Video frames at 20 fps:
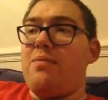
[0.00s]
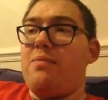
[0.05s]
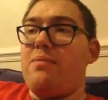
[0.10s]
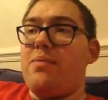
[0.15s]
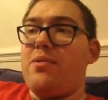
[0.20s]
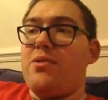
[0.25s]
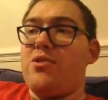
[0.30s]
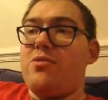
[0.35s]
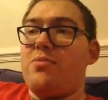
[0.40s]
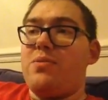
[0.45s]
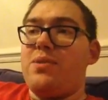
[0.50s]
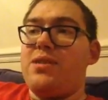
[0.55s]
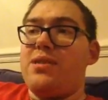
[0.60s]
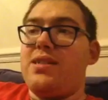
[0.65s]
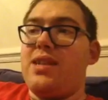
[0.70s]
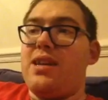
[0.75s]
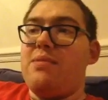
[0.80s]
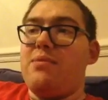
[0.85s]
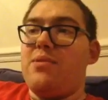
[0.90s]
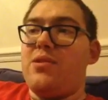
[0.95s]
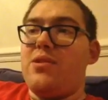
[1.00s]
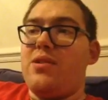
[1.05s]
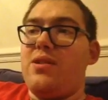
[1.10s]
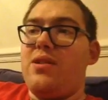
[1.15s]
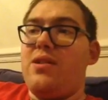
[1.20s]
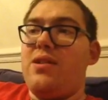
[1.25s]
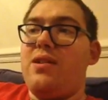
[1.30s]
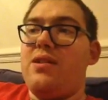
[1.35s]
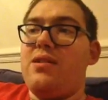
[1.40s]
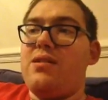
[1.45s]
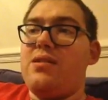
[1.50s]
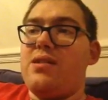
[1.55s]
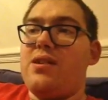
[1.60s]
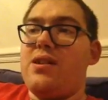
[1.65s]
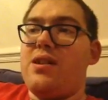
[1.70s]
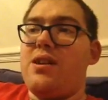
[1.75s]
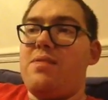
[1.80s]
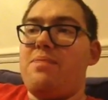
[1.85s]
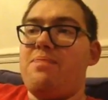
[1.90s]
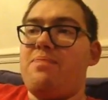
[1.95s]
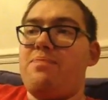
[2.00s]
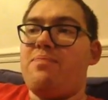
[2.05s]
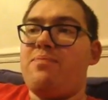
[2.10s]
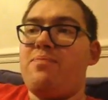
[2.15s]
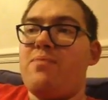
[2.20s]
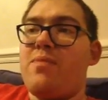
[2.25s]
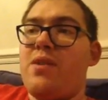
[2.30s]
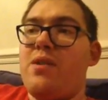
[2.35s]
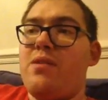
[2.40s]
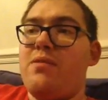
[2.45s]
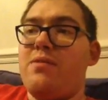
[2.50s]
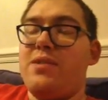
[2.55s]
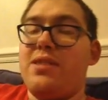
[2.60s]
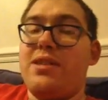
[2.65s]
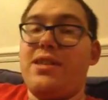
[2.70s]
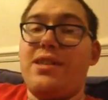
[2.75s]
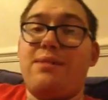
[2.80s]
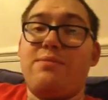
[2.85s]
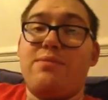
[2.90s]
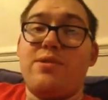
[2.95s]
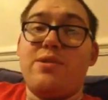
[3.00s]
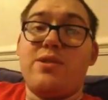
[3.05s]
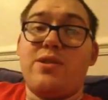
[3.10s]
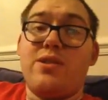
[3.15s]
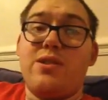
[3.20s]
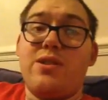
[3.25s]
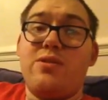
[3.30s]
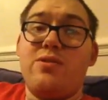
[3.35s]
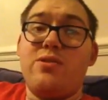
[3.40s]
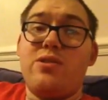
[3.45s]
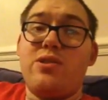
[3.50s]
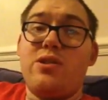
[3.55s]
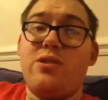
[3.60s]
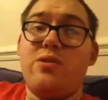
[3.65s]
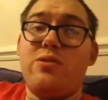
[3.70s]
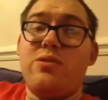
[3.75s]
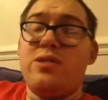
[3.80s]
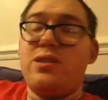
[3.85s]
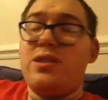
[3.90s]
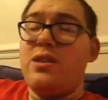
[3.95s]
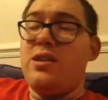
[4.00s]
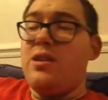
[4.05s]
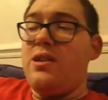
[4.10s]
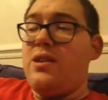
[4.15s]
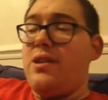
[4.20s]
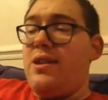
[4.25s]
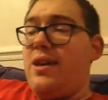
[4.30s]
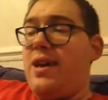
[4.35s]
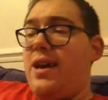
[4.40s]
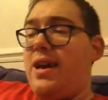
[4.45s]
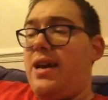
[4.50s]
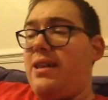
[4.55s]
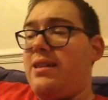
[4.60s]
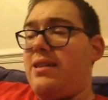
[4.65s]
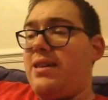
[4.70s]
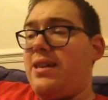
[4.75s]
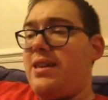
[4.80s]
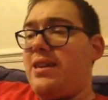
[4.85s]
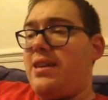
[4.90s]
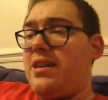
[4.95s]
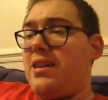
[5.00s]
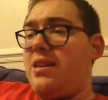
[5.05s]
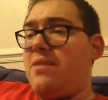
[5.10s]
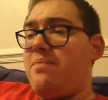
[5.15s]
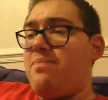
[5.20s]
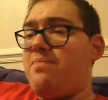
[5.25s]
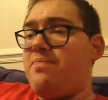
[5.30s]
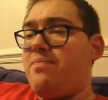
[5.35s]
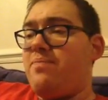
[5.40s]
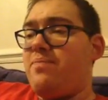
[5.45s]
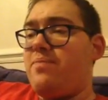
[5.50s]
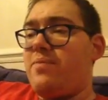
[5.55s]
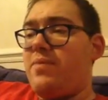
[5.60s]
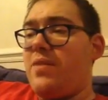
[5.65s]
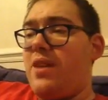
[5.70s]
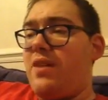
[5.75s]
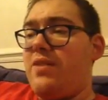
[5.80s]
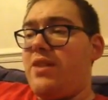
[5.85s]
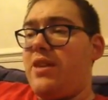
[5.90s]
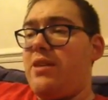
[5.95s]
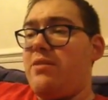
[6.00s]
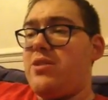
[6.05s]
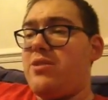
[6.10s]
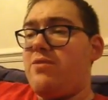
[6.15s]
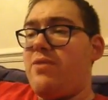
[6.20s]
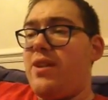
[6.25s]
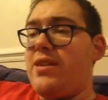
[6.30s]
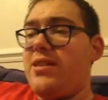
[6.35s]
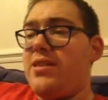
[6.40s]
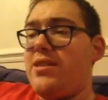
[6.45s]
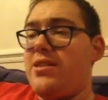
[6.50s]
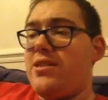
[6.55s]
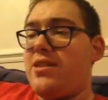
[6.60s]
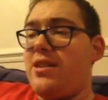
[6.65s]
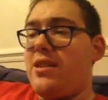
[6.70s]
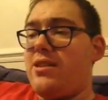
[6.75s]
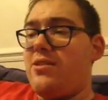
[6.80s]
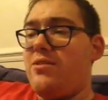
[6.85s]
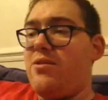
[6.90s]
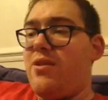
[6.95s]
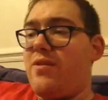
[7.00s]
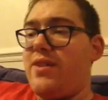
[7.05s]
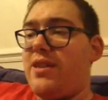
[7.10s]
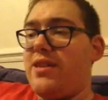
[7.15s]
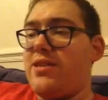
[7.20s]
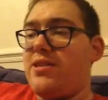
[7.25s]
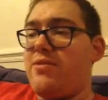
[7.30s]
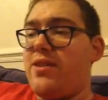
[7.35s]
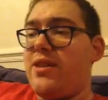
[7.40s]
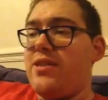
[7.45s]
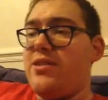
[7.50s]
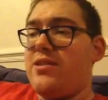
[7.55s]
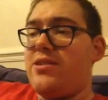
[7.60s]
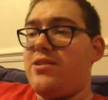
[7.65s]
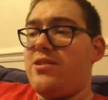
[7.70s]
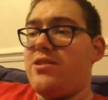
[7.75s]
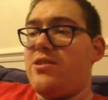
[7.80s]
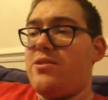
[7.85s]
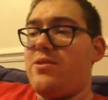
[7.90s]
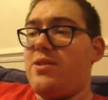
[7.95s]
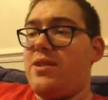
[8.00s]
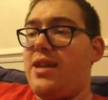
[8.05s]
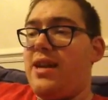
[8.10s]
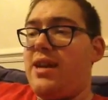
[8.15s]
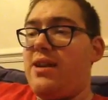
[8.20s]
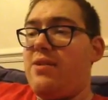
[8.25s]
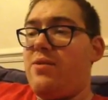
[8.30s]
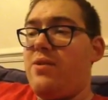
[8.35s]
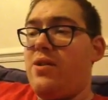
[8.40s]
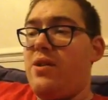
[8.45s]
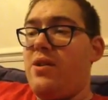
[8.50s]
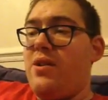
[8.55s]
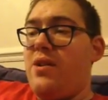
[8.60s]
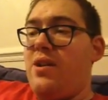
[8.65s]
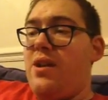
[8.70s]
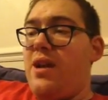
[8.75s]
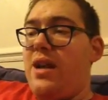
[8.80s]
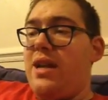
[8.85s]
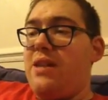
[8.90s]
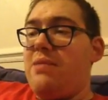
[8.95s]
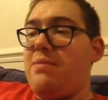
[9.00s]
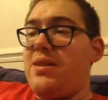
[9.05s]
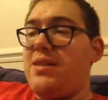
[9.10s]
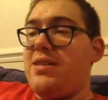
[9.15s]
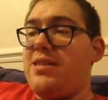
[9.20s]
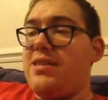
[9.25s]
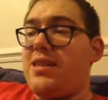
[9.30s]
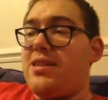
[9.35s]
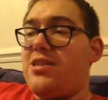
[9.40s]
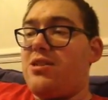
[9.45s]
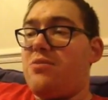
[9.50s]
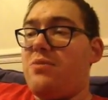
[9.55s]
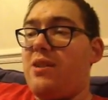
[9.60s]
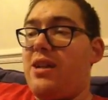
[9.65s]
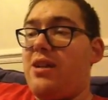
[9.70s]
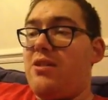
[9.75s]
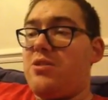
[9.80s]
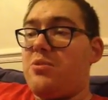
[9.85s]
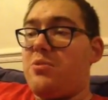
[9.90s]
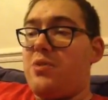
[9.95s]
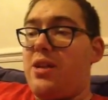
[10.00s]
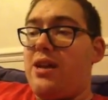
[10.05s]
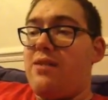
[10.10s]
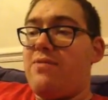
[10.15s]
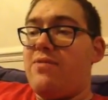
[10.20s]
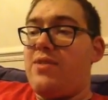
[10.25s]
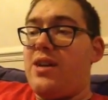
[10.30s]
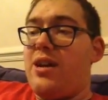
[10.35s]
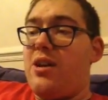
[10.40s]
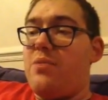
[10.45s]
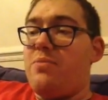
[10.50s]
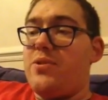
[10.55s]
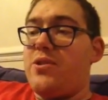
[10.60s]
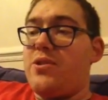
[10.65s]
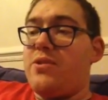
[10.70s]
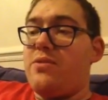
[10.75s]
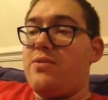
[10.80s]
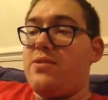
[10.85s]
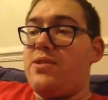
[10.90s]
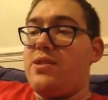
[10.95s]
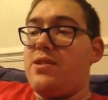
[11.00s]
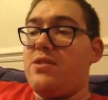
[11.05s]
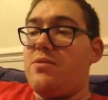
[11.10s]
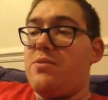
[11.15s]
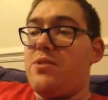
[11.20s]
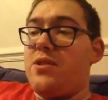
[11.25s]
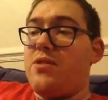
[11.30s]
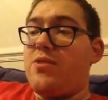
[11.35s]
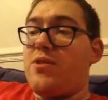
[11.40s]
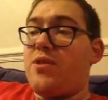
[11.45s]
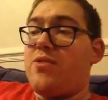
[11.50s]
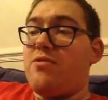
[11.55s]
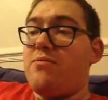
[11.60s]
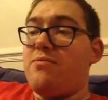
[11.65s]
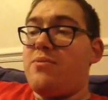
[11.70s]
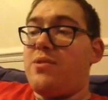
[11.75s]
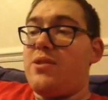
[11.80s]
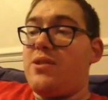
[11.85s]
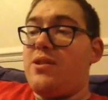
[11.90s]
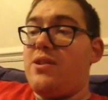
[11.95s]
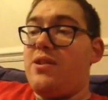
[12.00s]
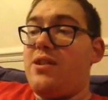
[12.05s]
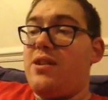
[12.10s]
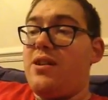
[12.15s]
build up his stable with Dean Ambrose and the Usos, and I think it was the right decision. I think it's the right decision to do it now, and it means that someone else will have that opportunity to win the Royal Rumble,